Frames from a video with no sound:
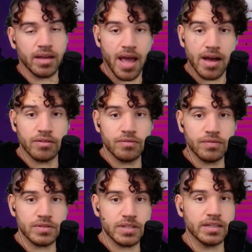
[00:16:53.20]
out
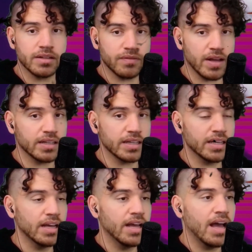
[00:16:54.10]
of Silicon
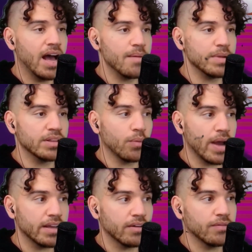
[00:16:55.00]
Valley in the
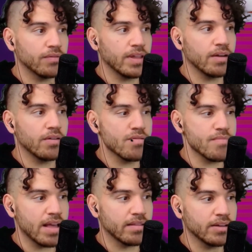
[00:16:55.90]
wake of their
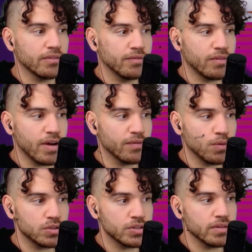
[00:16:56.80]
amassing of great
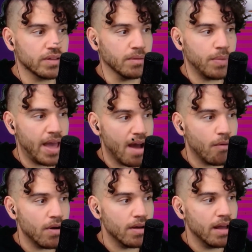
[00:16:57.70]
fortunes and
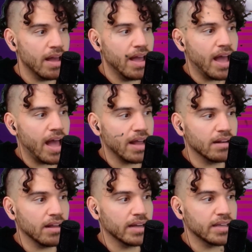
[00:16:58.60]
power.
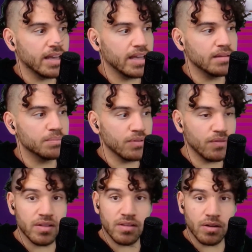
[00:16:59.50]
And like, he
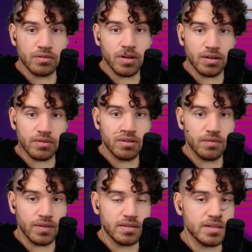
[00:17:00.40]
provides a lot of kind of
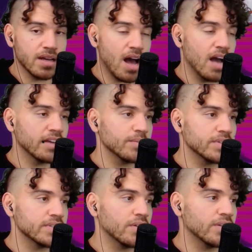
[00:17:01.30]
convincing
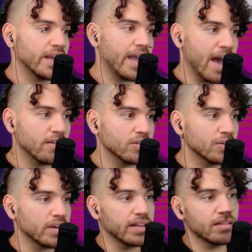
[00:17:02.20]
arguments on their
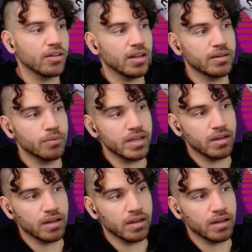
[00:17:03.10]
outlook. And so like, we kind